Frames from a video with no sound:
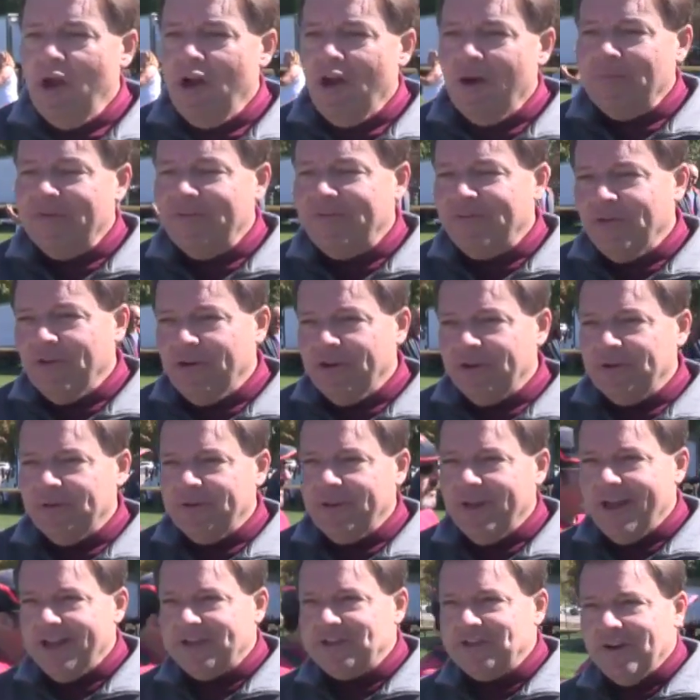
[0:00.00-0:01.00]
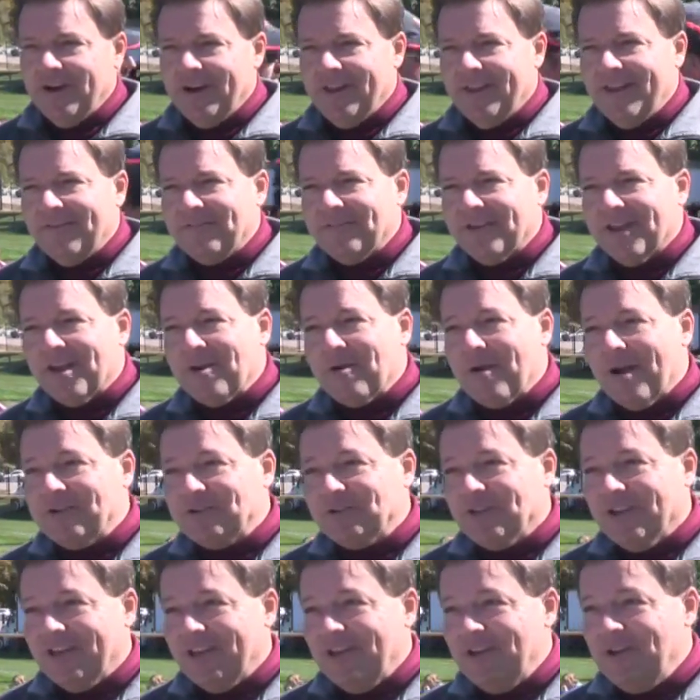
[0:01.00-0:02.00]
well, before I do that, Jonathan, I have to
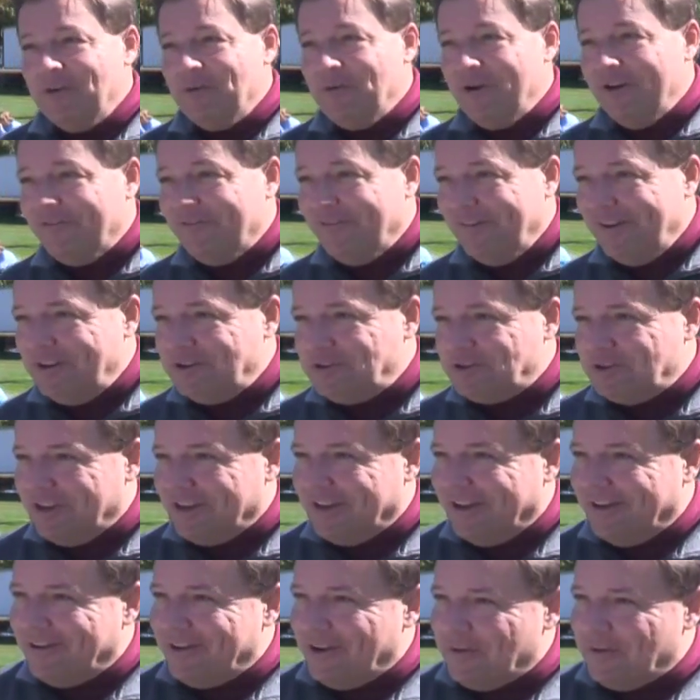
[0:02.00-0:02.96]
congratulate you on finishing. You